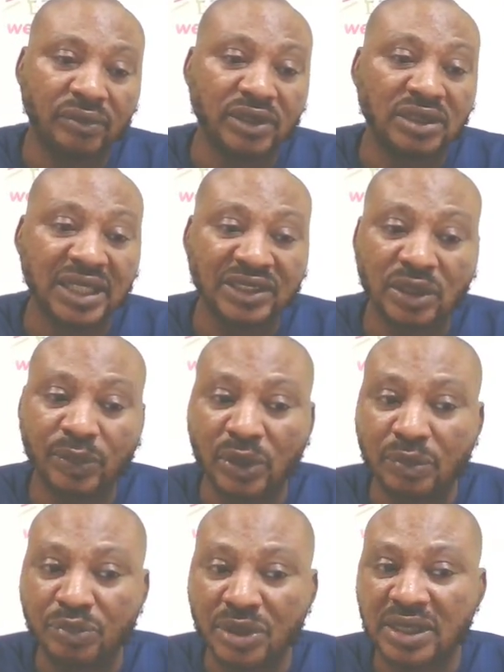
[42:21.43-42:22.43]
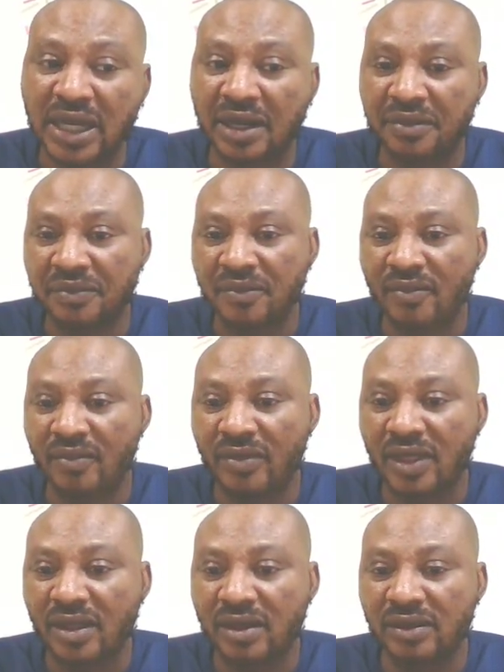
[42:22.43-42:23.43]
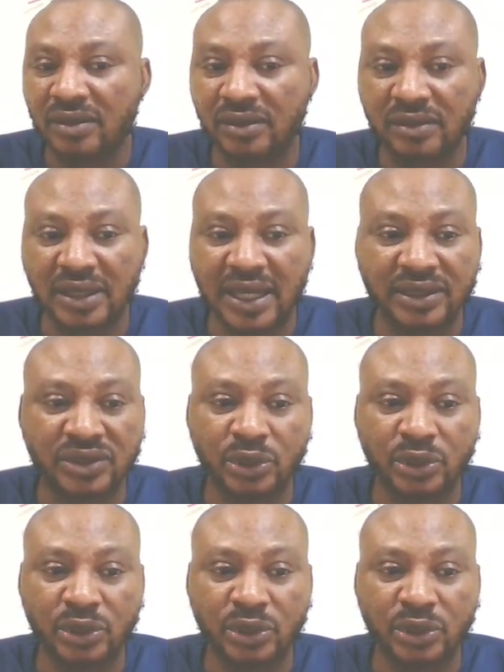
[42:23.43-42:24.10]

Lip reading: desktop computer, right?